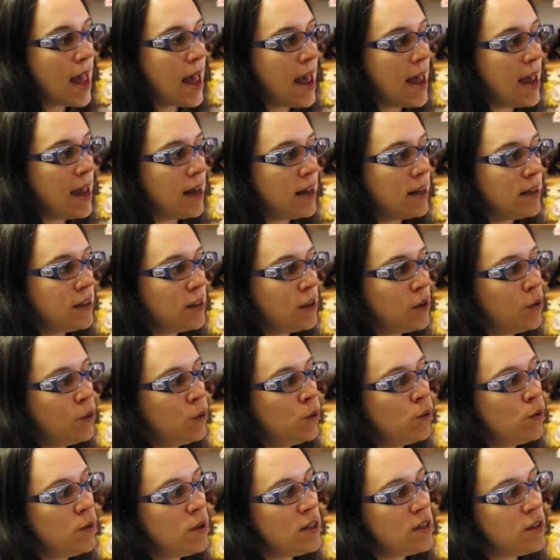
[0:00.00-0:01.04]
And
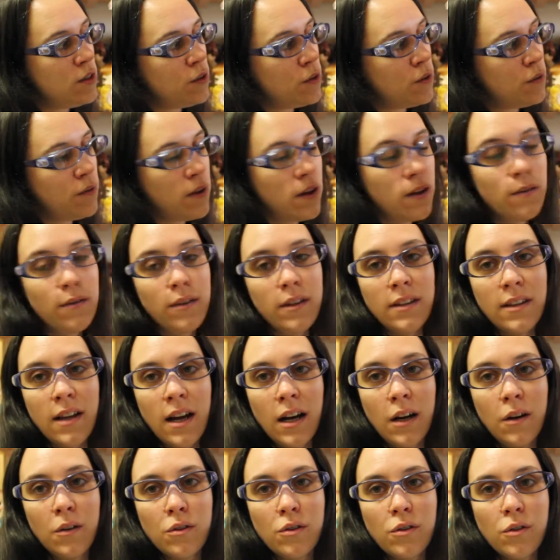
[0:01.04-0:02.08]
who is your favorite
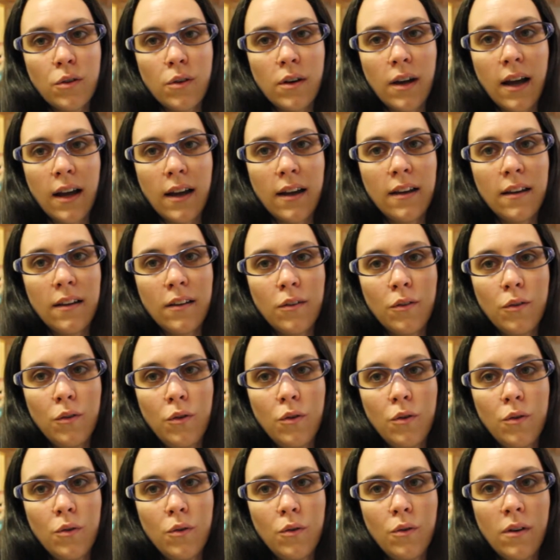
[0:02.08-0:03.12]
Aoto? Like, do
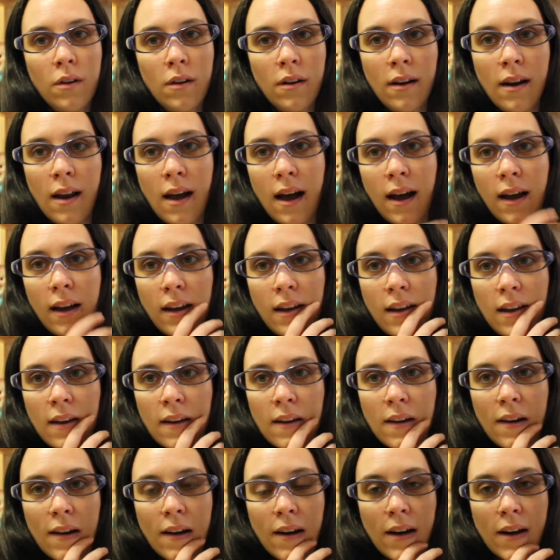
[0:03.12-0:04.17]
you
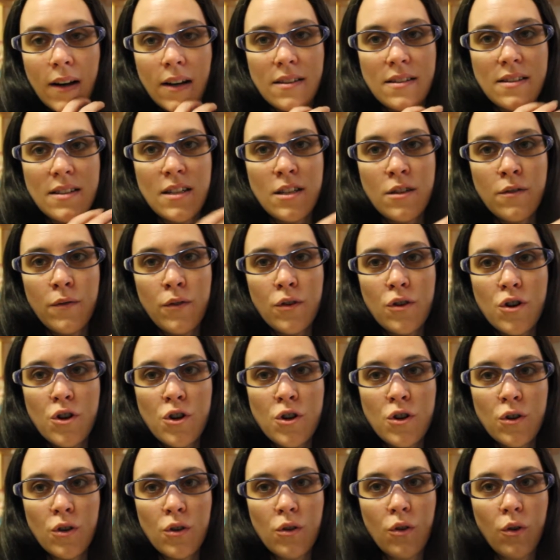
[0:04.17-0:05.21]
like this
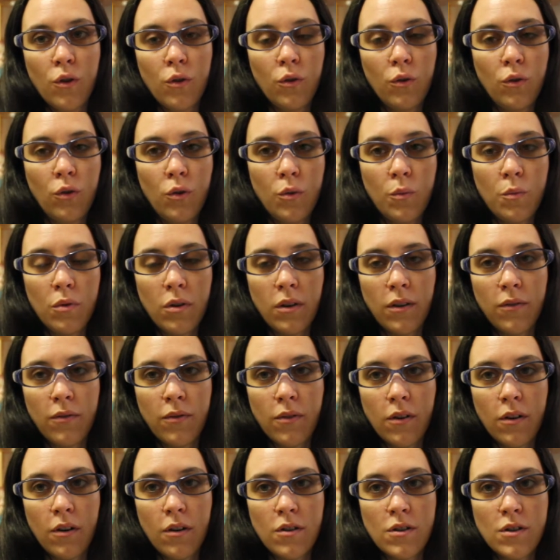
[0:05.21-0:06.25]
version, or do you
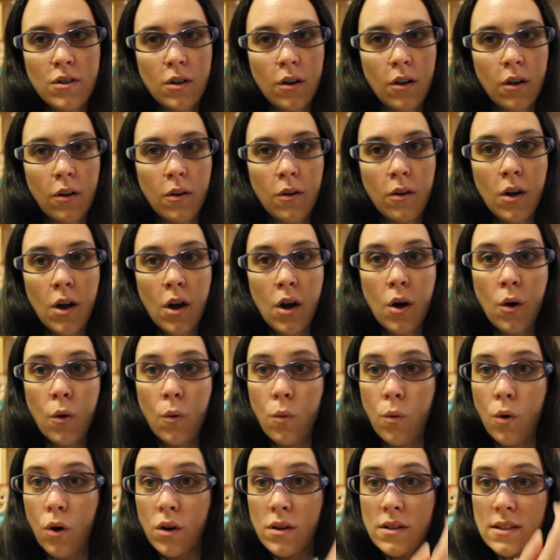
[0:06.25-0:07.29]
prefer the
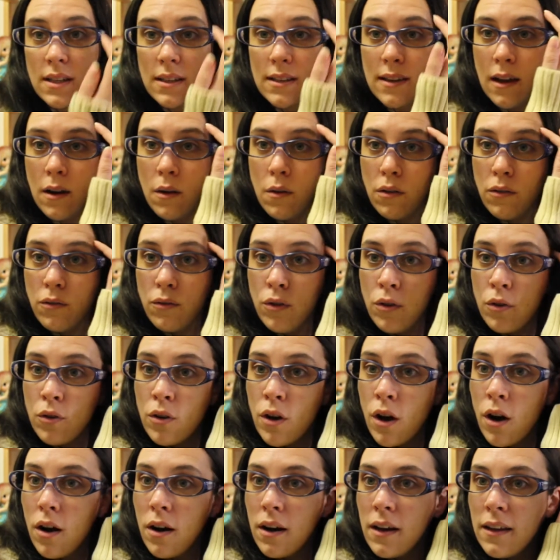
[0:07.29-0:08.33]
one that I
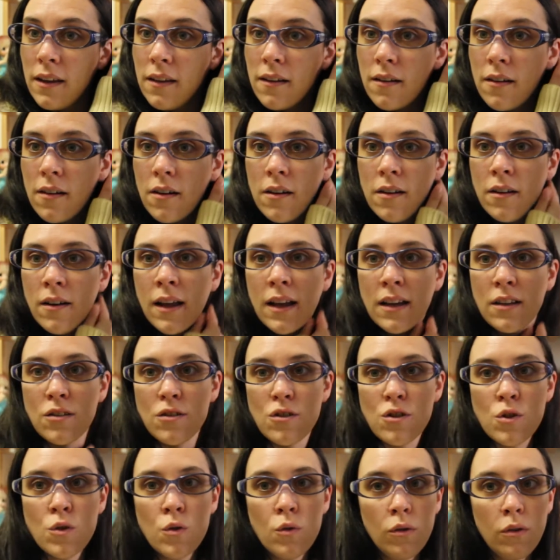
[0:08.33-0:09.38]
reviewed earlier, like the
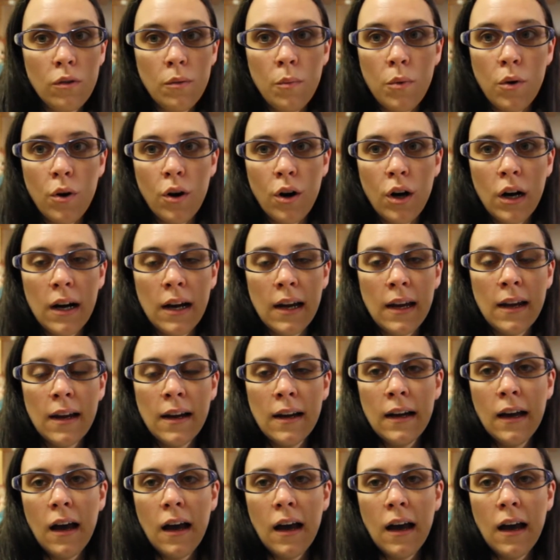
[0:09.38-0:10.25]
schoolboy,